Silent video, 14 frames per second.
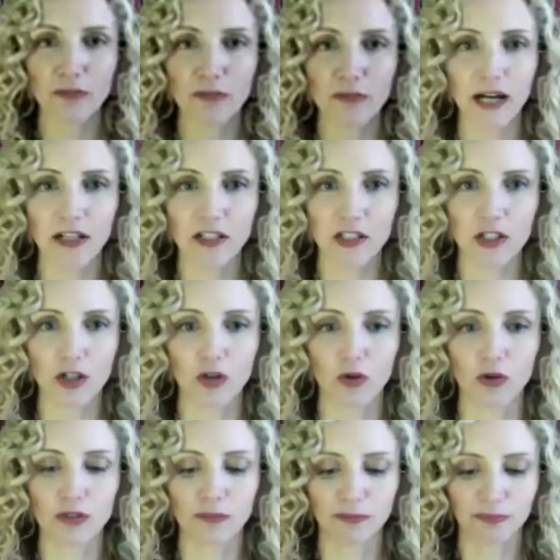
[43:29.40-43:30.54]
back to
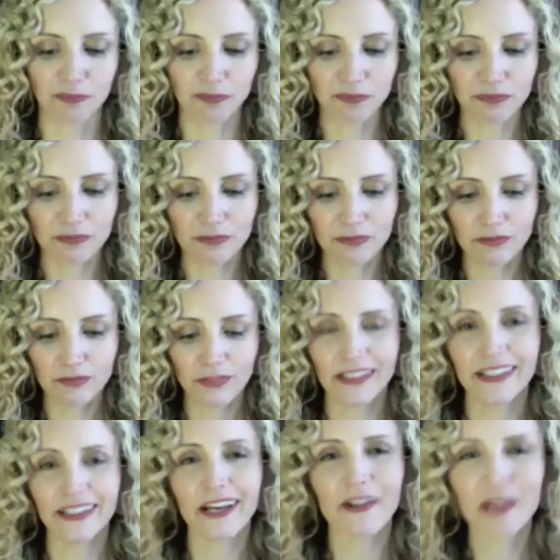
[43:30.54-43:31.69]
Claude.
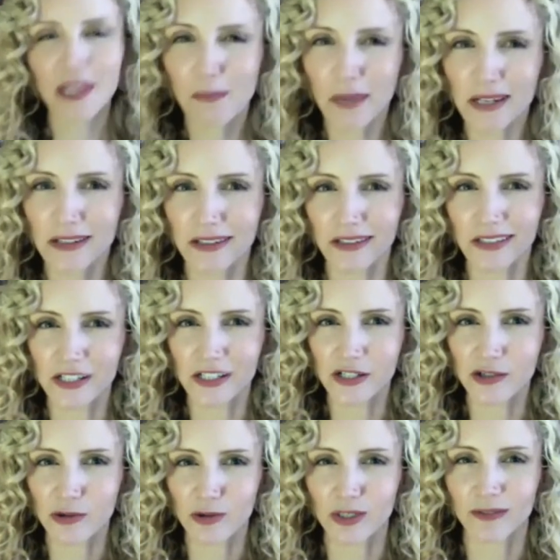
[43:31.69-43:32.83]
Now he amended his
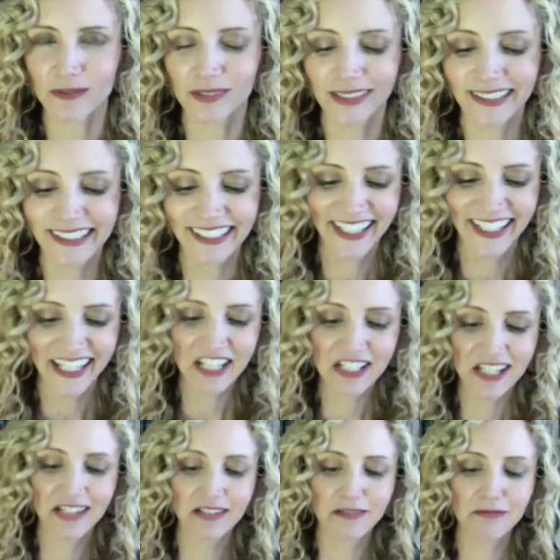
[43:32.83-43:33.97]
story. He
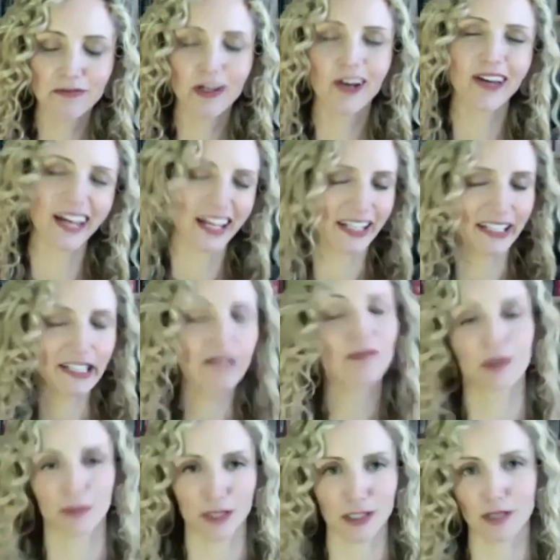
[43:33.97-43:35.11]
said okay, he didn't
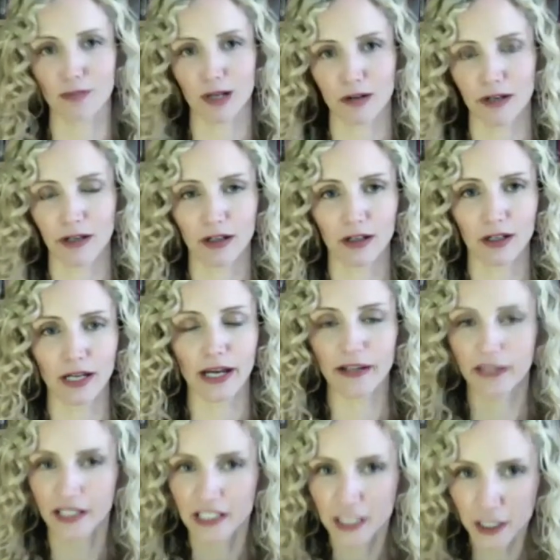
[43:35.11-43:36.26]
promise to marry her and
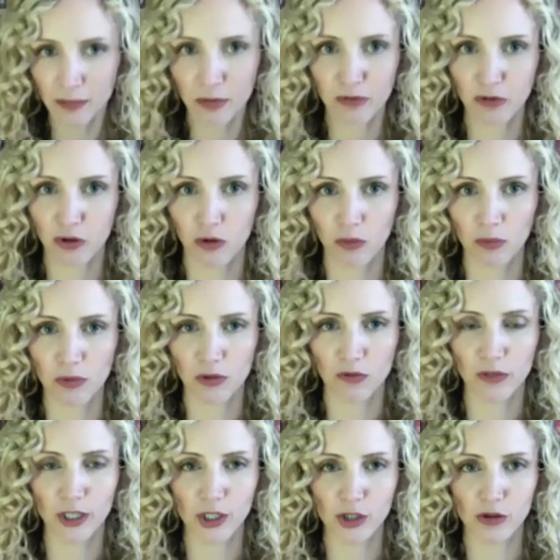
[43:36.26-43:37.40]
they didn't perform the
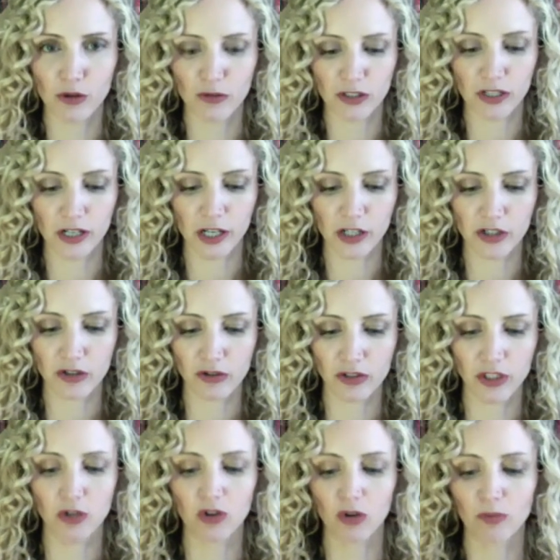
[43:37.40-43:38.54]
ritual of the donation de
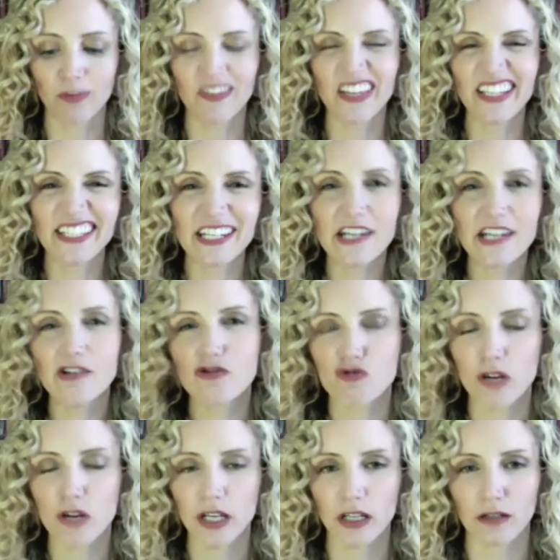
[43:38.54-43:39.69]
corps, but they did
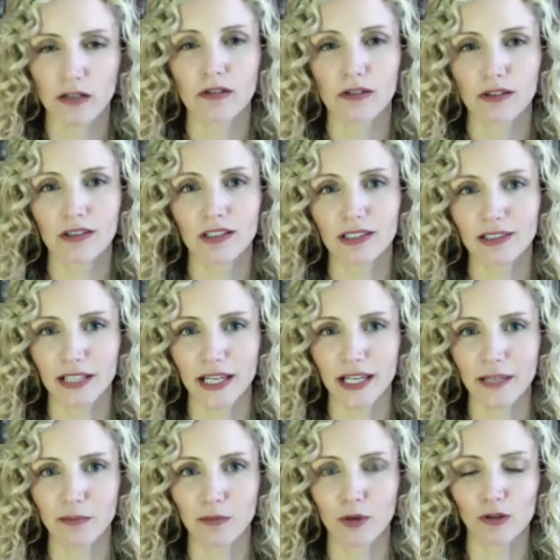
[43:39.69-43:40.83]
drink in the
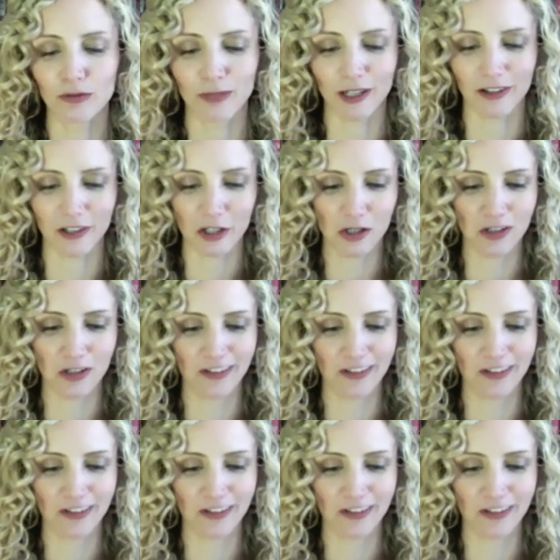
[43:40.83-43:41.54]
name of marriage.